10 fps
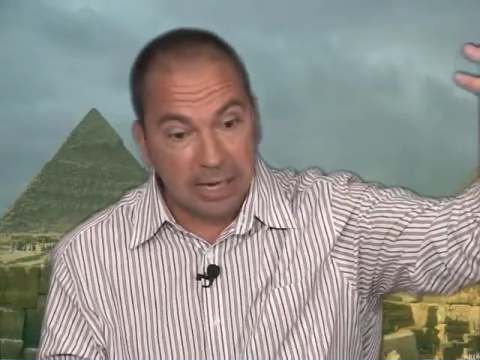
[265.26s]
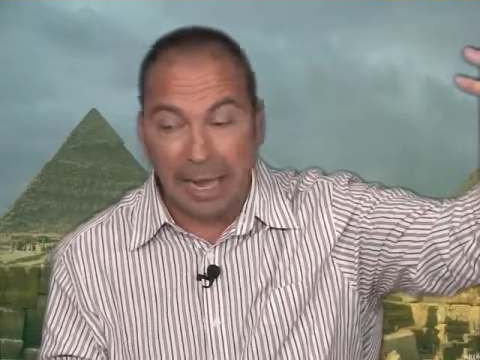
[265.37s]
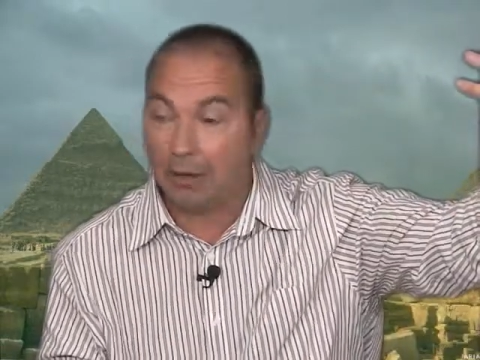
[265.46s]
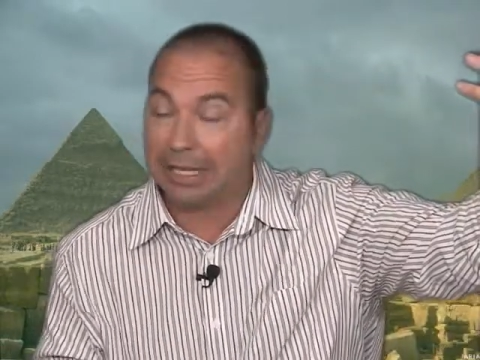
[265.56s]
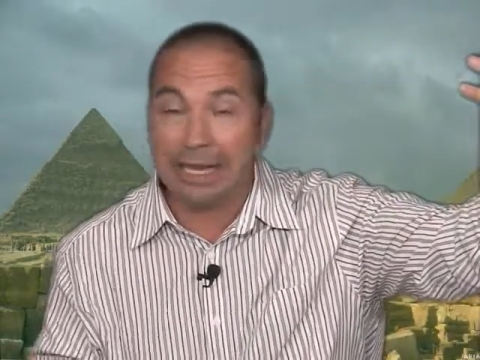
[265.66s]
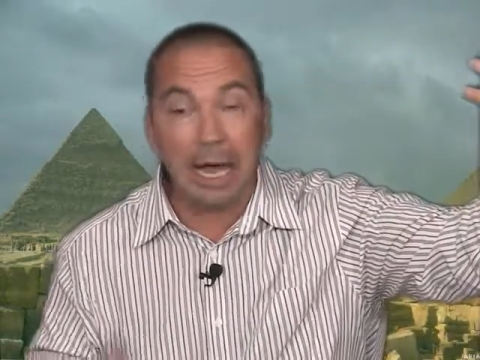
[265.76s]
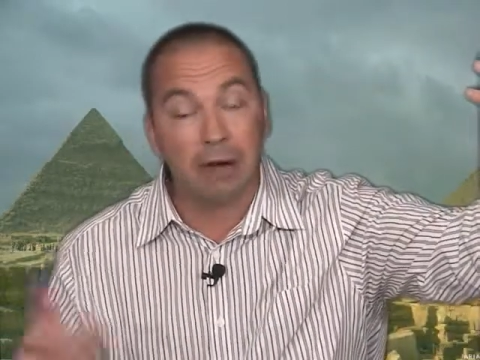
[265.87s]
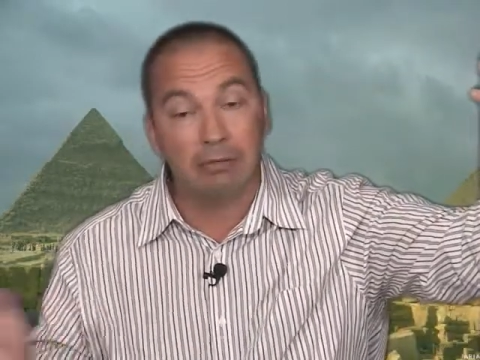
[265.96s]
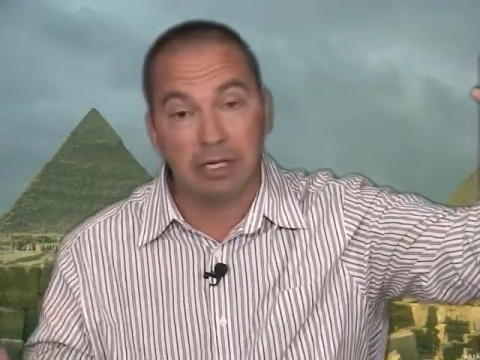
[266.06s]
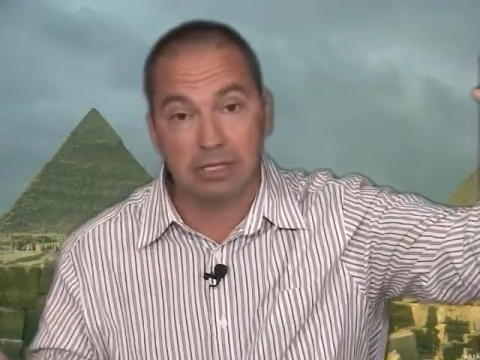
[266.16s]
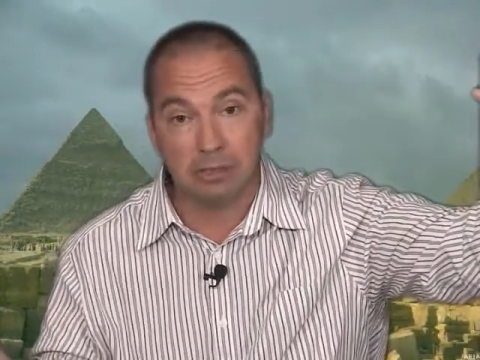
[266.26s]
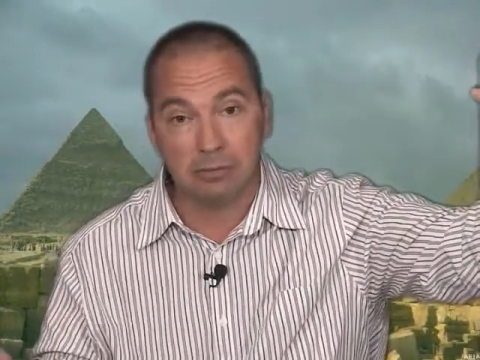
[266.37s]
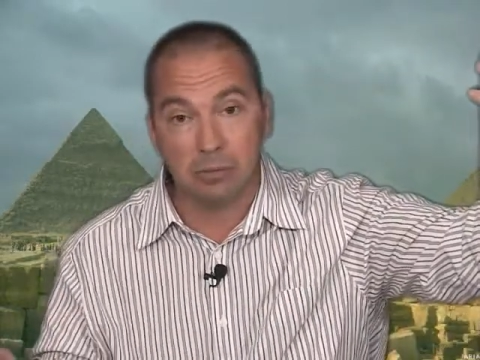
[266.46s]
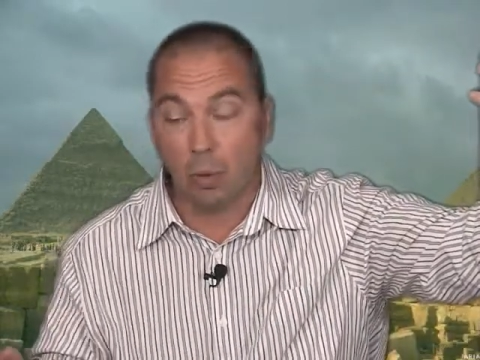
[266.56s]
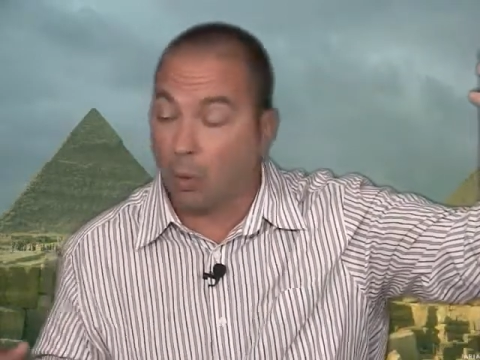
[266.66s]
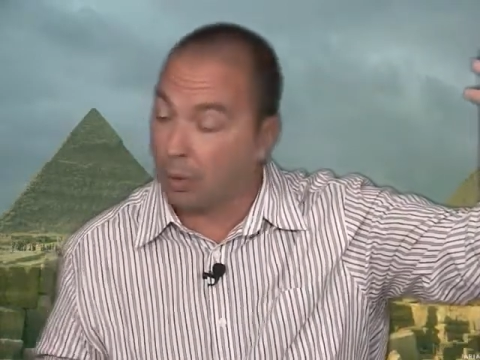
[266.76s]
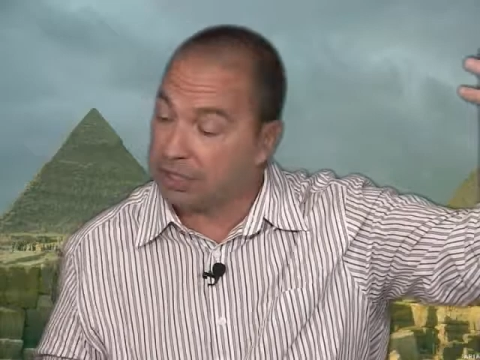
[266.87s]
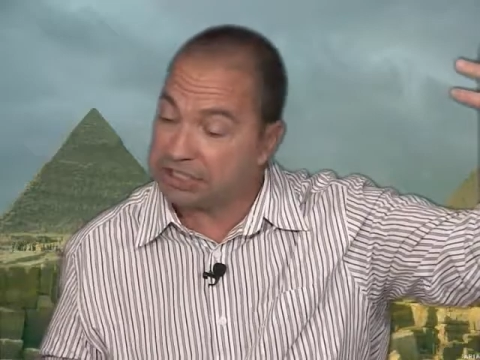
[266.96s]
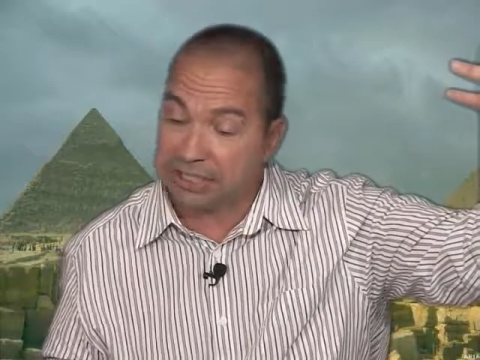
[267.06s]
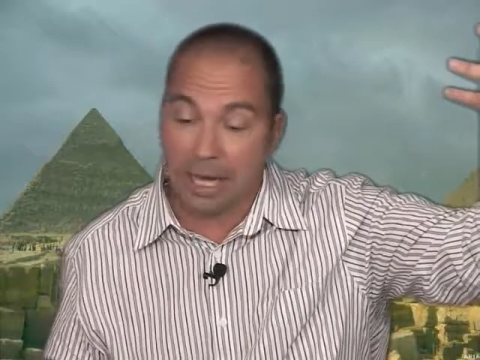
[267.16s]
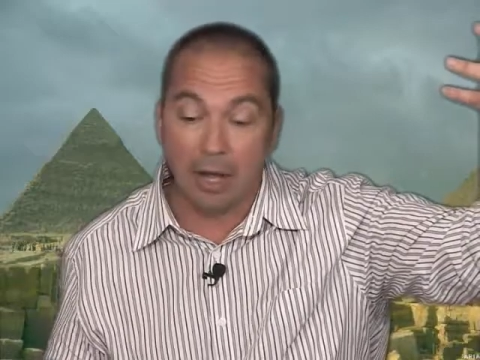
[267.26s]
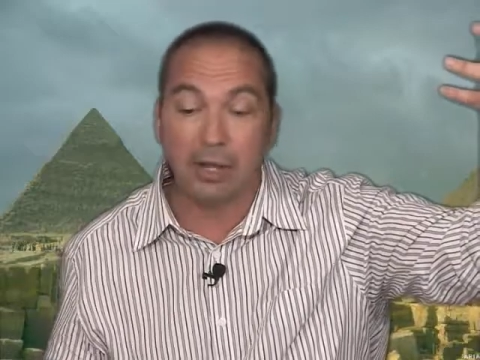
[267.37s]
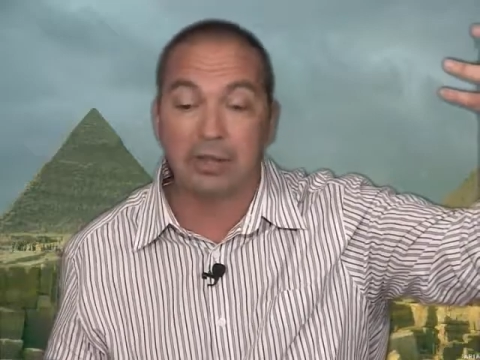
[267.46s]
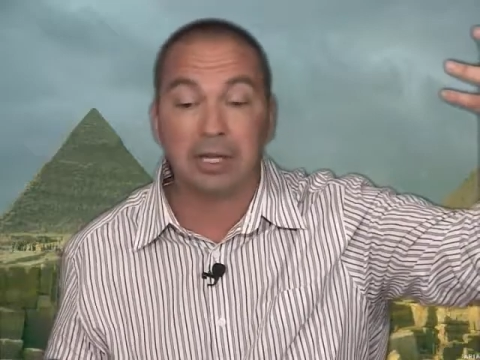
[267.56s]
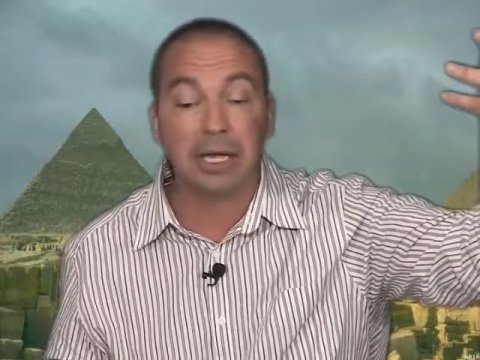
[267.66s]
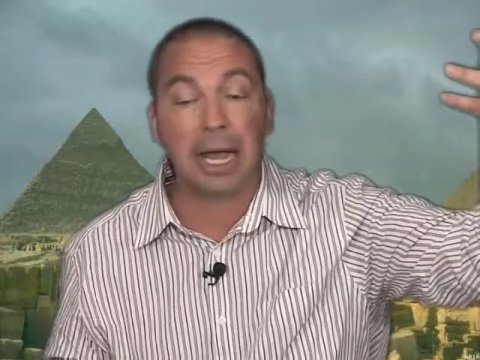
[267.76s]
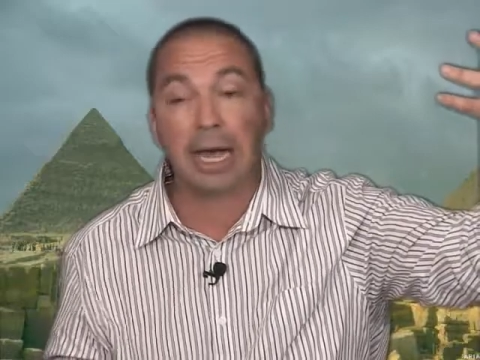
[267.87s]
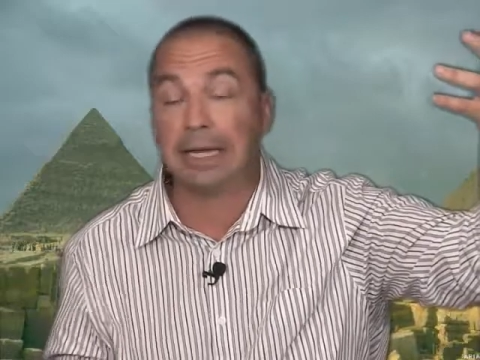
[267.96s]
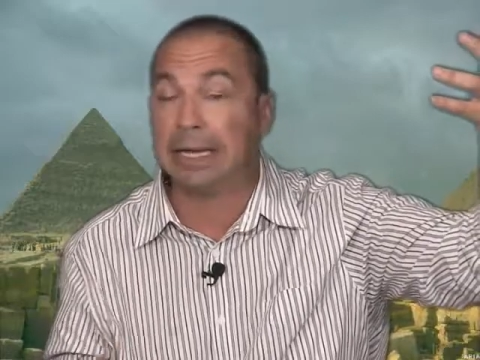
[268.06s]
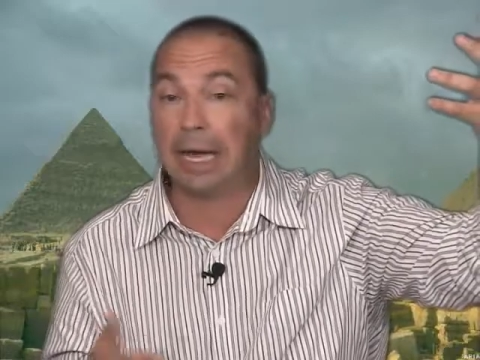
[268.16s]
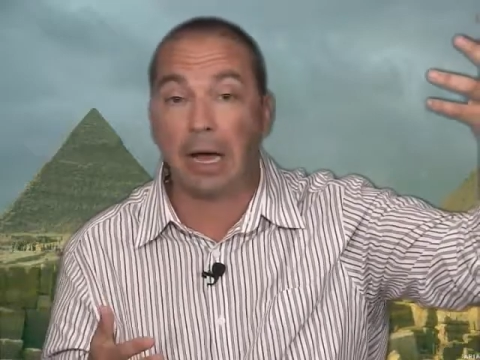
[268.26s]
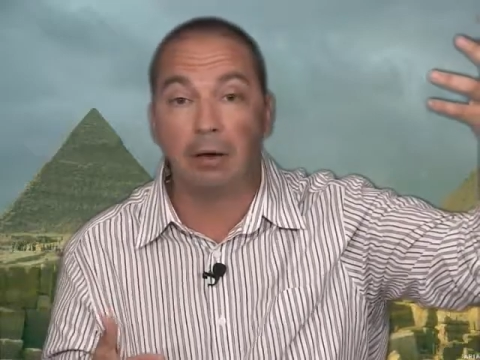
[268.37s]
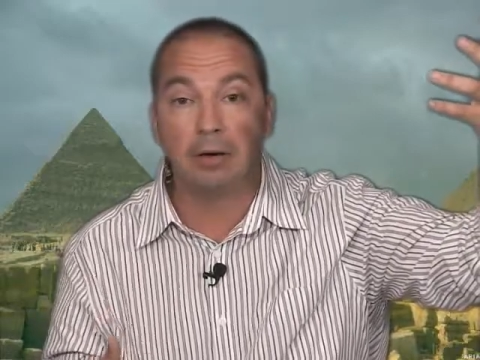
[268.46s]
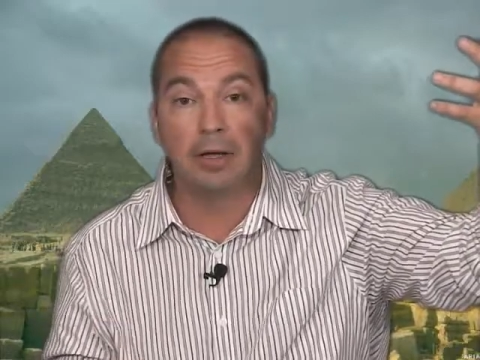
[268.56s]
how to get out of Egypt, or in the south, how to get out?